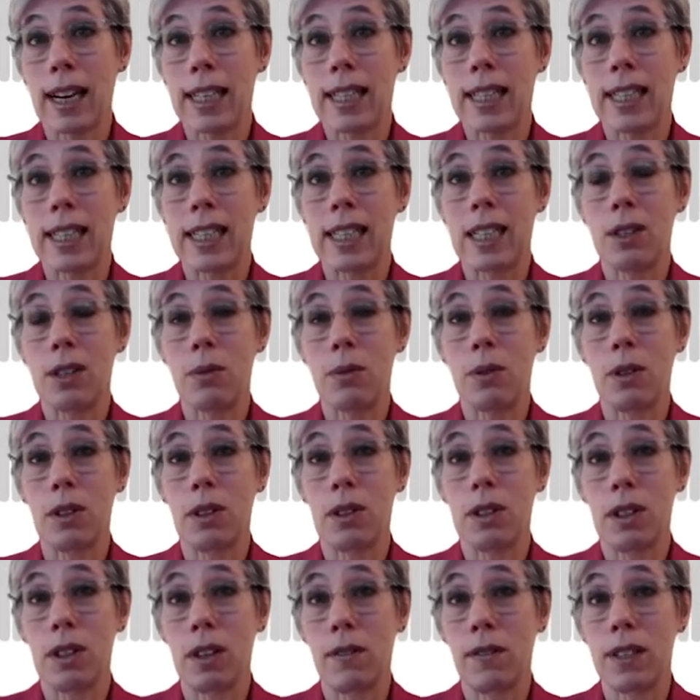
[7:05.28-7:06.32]
access to your
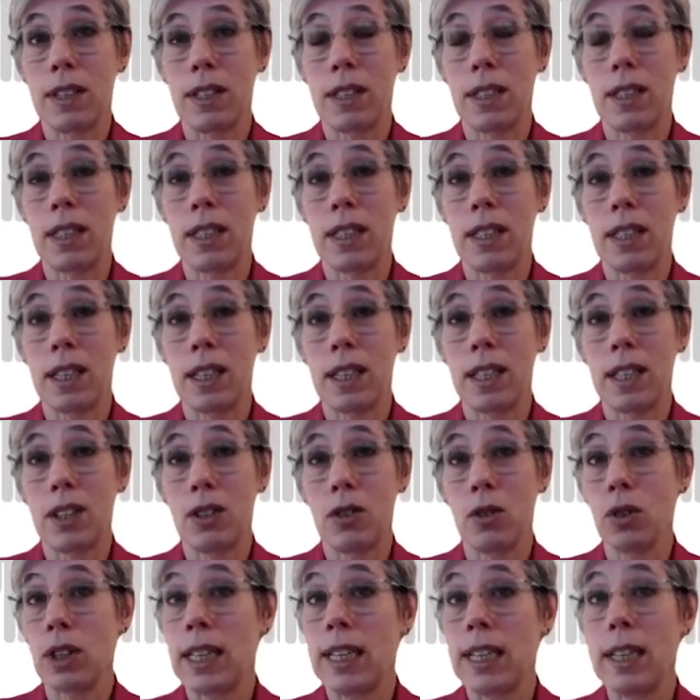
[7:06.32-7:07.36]
services is
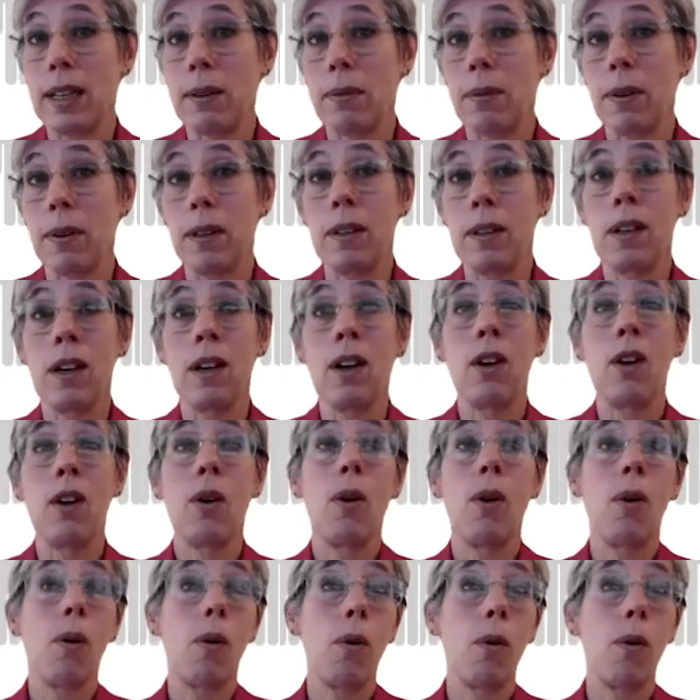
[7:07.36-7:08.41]
not equal,
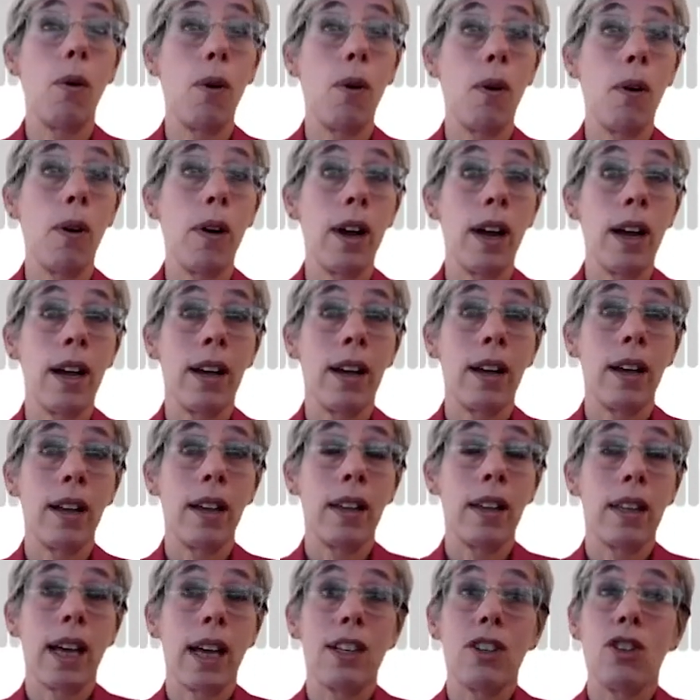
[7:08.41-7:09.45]
or
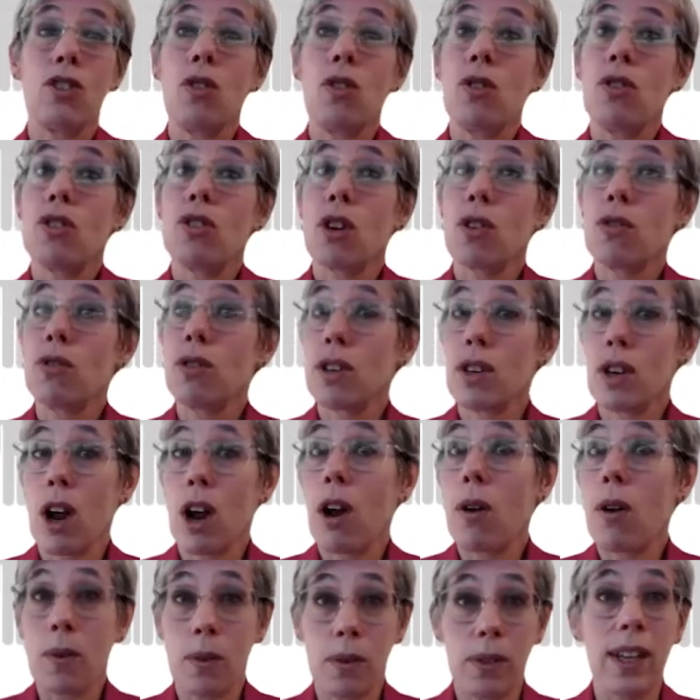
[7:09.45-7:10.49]
that you don't
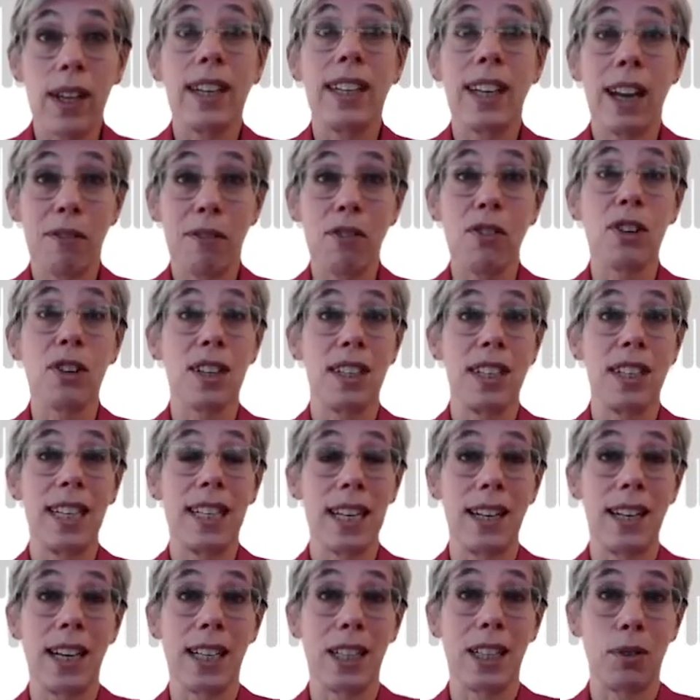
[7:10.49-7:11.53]
know that they've got an
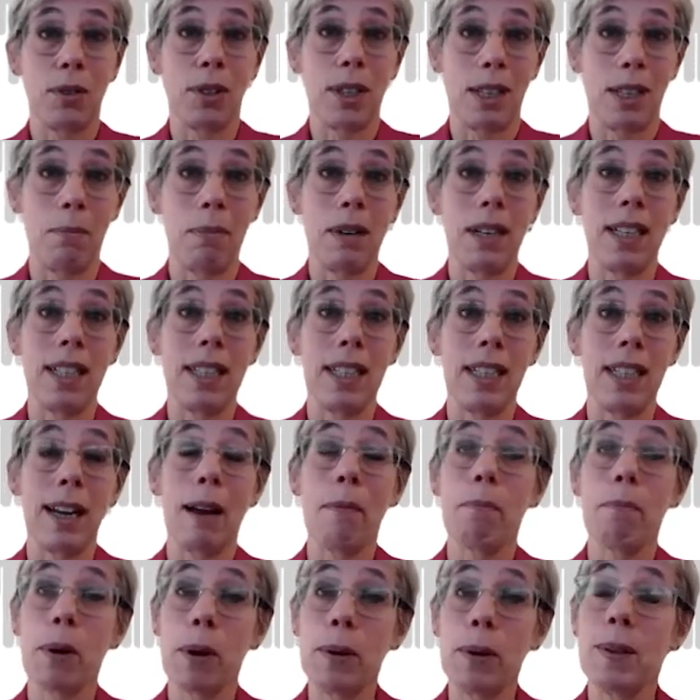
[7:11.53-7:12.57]
intellectual disability.
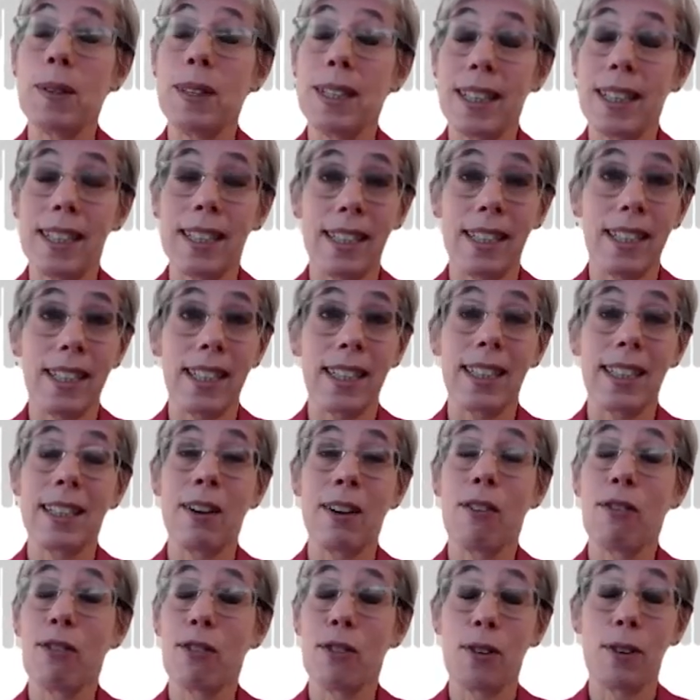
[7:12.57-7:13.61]
And both these things,
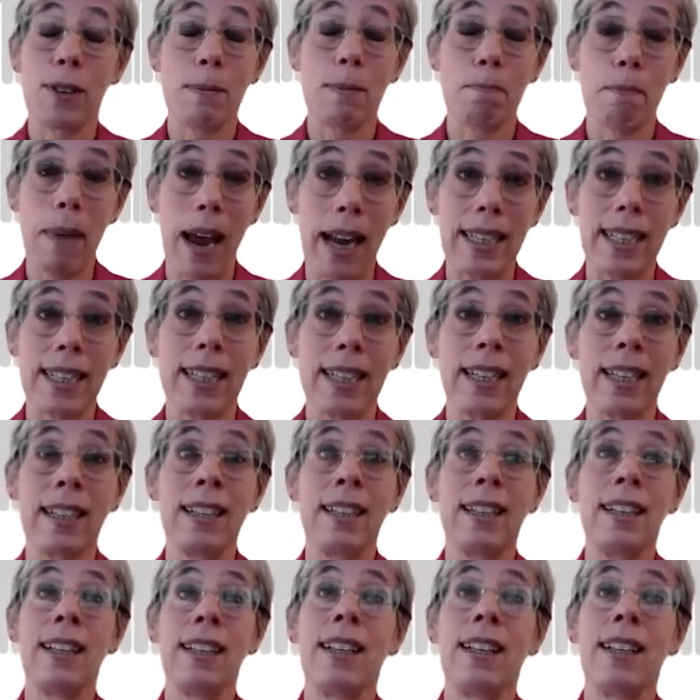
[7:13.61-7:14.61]
of course, matter.